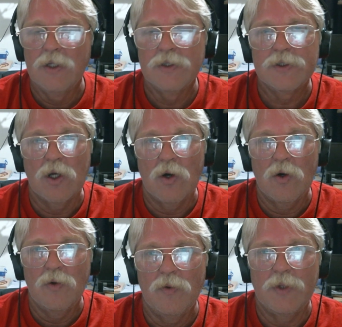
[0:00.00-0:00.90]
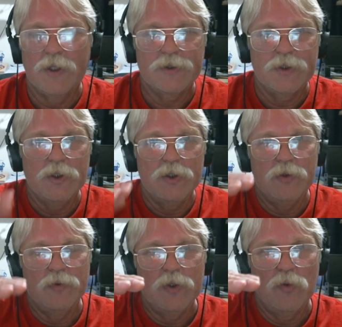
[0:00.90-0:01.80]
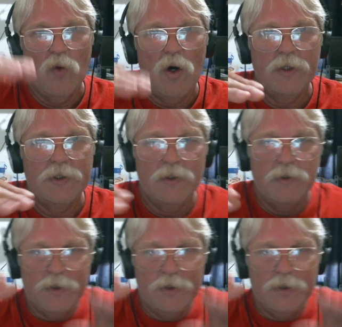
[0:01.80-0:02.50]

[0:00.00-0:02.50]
So, because you want